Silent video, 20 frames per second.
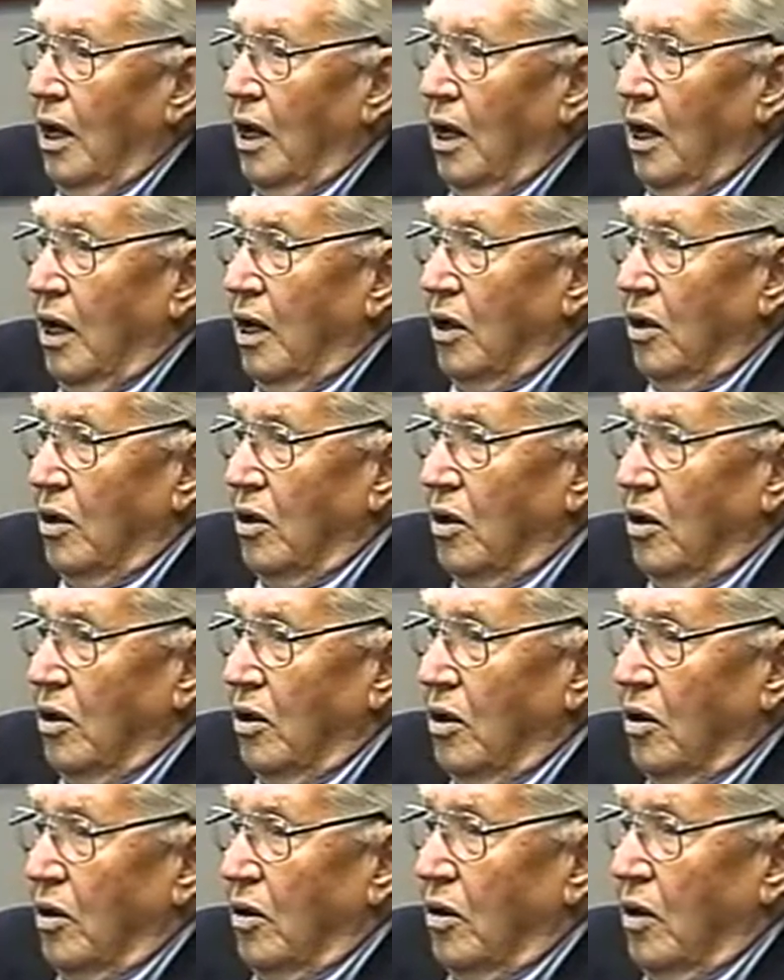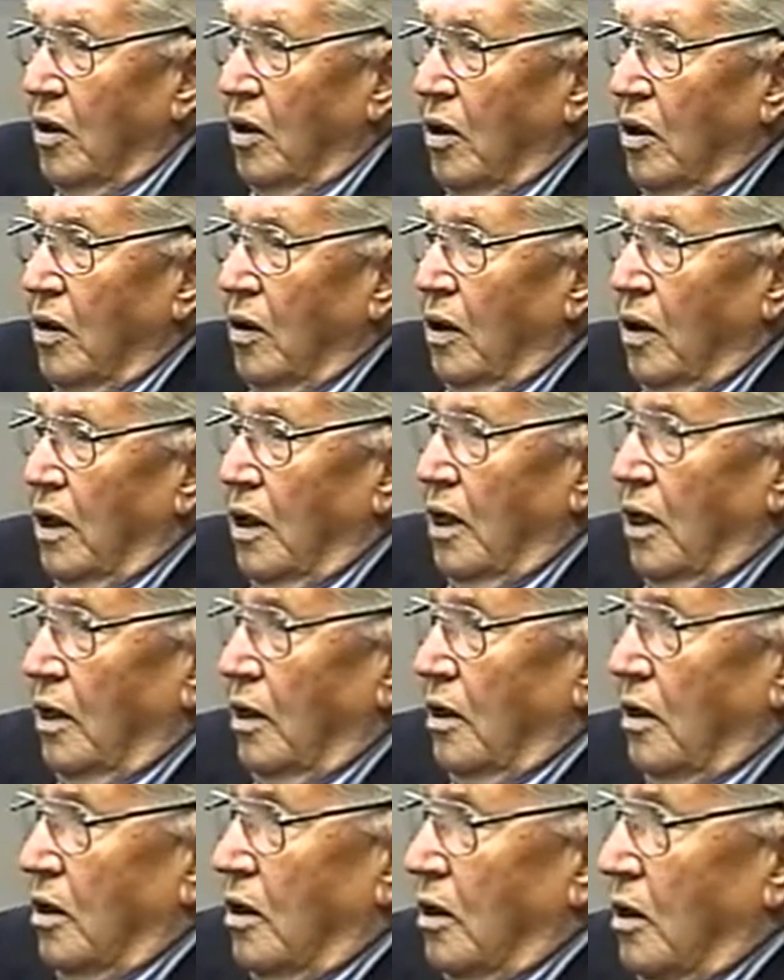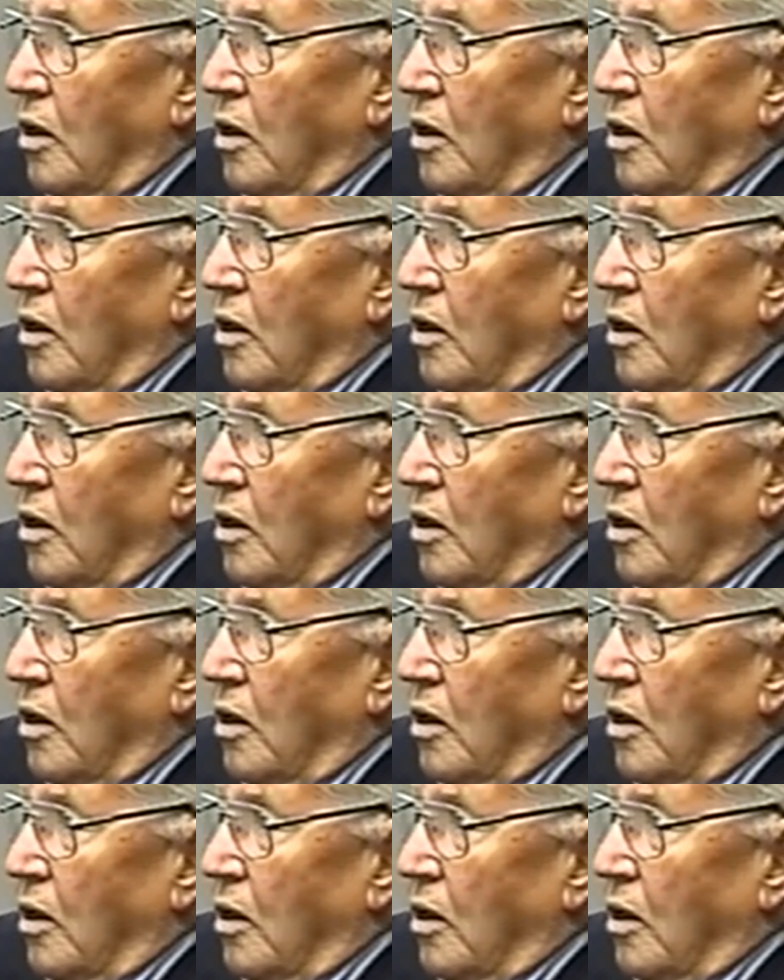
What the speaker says: and he